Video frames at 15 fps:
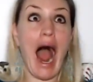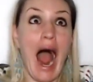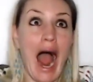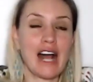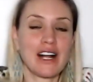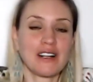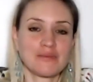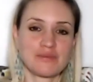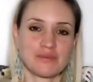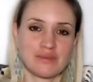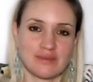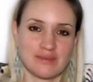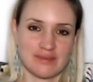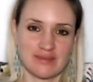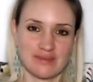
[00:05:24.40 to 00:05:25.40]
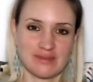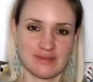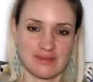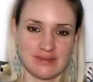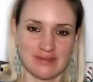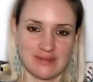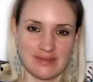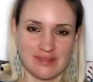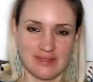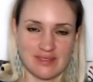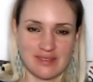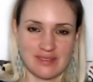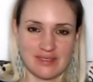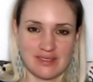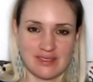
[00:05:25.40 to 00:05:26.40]

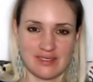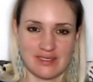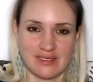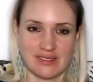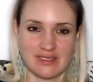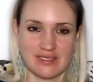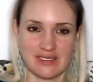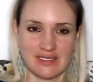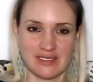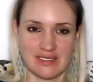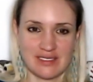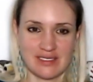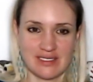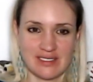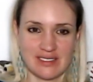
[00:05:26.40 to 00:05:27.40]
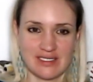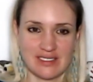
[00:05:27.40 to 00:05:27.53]
(no one is talking)